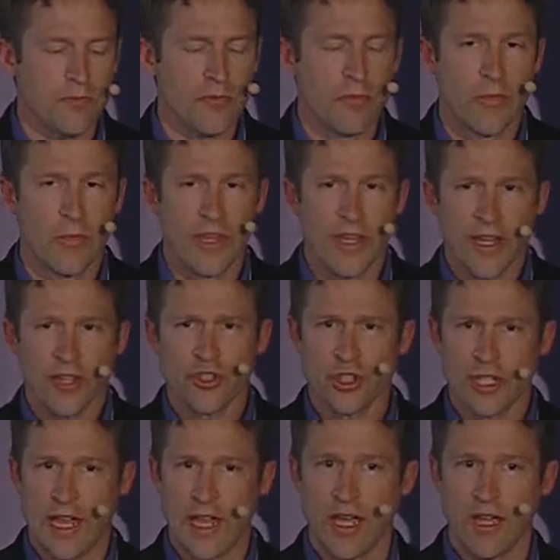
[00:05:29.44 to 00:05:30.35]
they
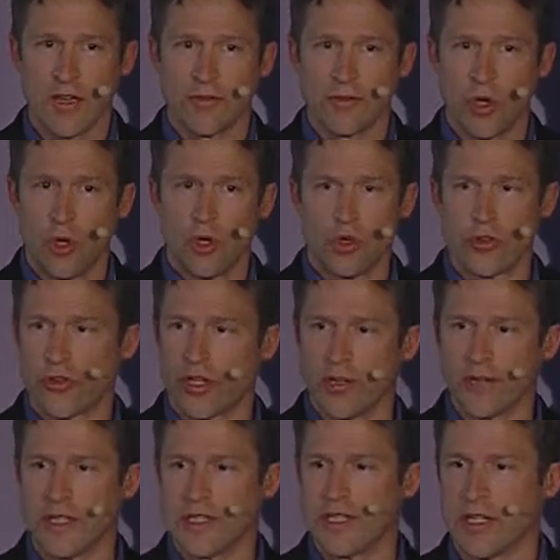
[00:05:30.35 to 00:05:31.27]
actually have a whole set
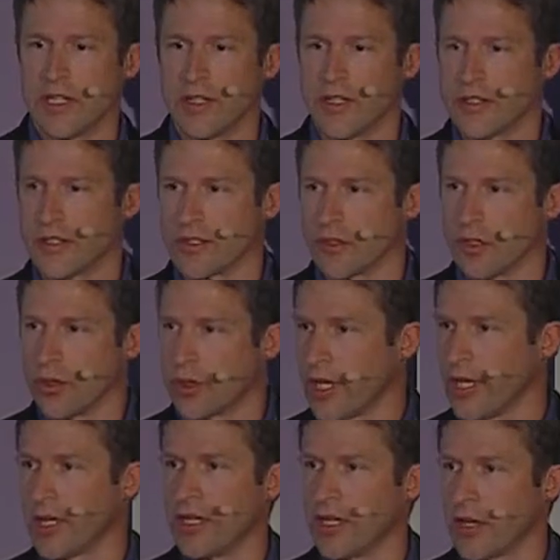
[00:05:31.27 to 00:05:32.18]
of identities
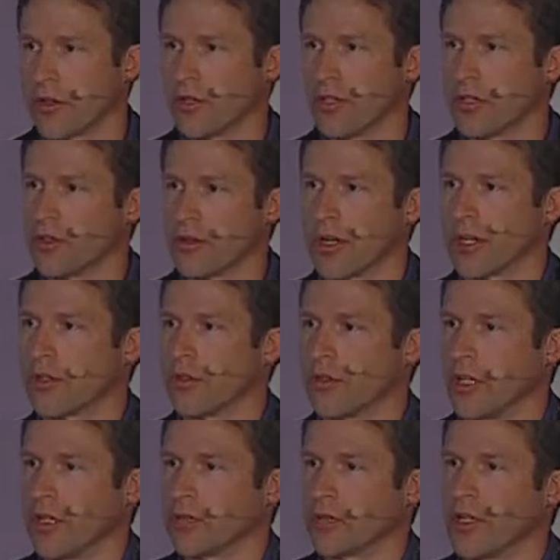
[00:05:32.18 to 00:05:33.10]
located out in a
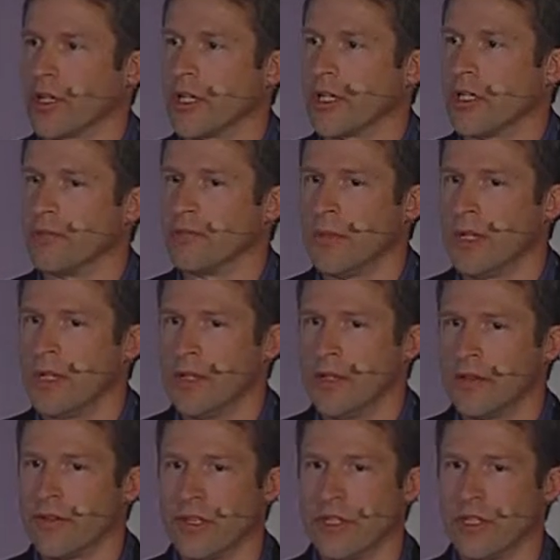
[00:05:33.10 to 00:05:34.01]
directory already
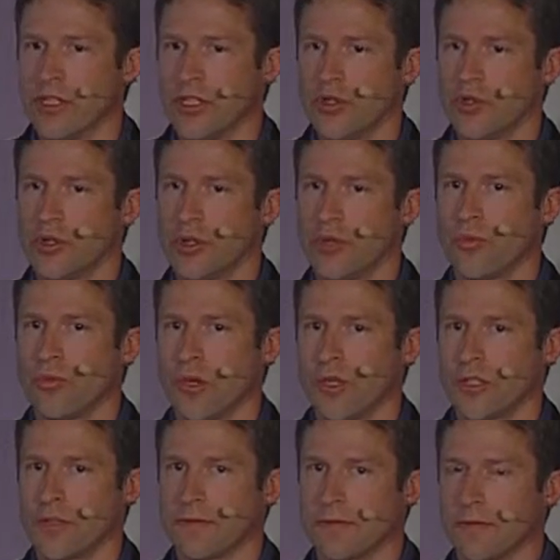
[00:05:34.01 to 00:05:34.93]
that you don't
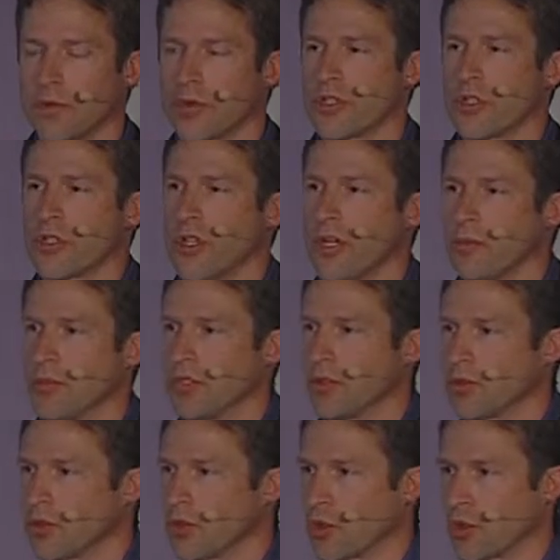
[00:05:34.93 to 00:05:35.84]
want to force them
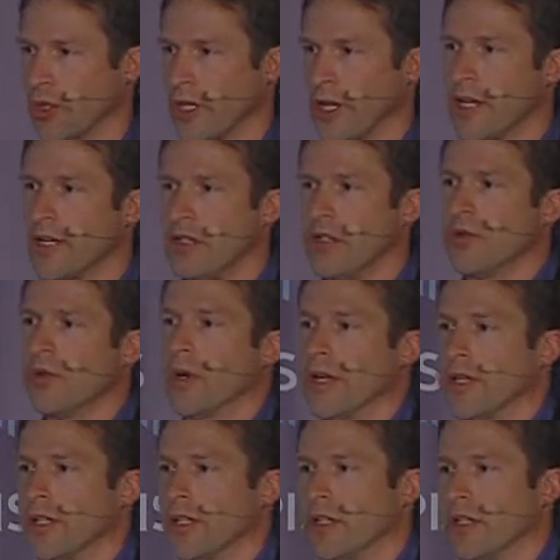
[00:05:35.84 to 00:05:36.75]
to create new
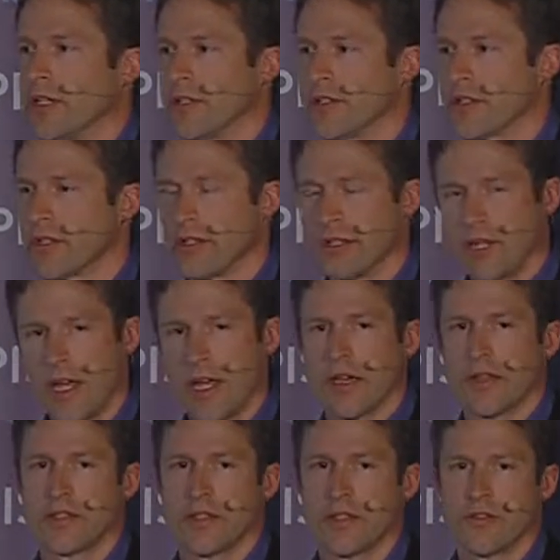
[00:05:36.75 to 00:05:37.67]
identities to
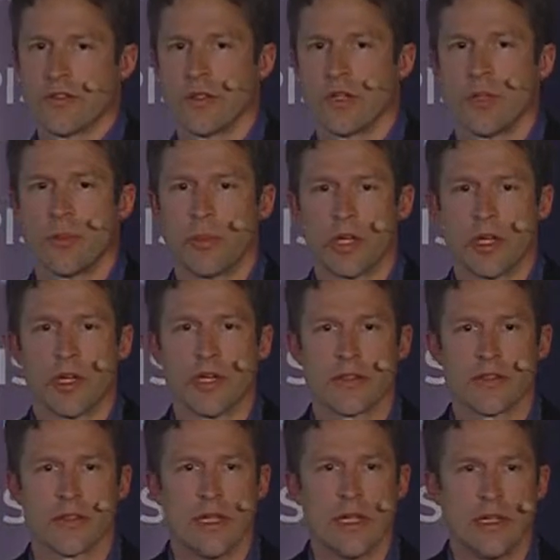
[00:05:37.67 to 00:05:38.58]
access your APIs.